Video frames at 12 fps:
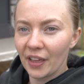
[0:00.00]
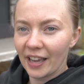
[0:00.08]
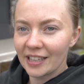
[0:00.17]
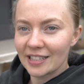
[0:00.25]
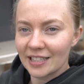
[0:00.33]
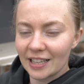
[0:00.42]

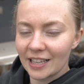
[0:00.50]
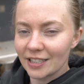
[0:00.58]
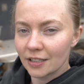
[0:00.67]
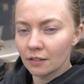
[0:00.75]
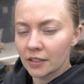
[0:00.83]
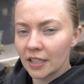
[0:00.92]
this.
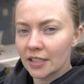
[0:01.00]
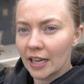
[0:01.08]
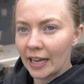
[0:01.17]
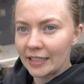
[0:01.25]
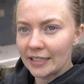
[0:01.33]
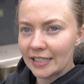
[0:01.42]
It's only a
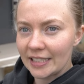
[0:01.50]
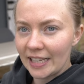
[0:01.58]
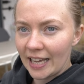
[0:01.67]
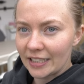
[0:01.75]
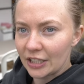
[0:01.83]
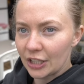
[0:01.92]
tiny
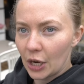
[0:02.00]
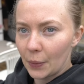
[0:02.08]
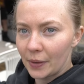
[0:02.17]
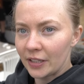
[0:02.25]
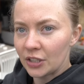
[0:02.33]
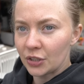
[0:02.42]
set to go
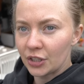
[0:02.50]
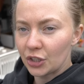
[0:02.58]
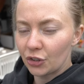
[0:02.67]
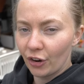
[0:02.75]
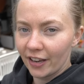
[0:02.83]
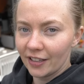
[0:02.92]
into the
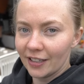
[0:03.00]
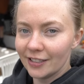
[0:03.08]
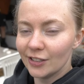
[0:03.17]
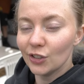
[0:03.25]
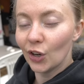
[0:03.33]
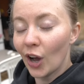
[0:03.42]
trailer,
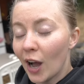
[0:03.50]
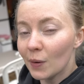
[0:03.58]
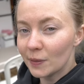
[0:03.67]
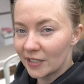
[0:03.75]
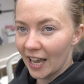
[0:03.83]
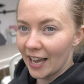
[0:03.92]
not
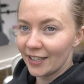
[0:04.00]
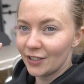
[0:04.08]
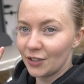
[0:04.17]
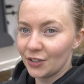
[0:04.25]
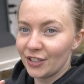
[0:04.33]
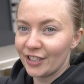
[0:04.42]
outside
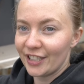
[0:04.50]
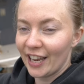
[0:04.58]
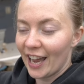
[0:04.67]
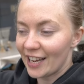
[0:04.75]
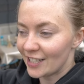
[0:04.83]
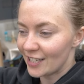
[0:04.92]
just
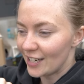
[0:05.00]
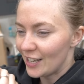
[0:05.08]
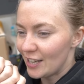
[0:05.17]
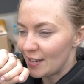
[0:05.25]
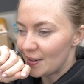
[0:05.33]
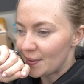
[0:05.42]
yet.
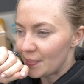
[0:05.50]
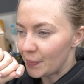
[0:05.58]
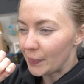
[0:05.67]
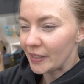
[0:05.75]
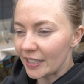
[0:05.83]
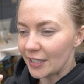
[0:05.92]

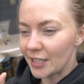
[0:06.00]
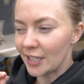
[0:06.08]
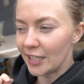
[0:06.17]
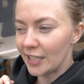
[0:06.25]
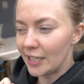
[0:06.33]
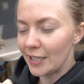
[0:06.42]
We did
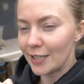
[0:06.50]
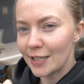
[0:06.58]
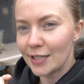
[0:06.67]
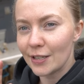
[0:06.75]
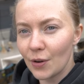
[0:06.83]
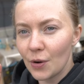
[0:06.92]
see
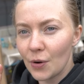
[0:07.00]
just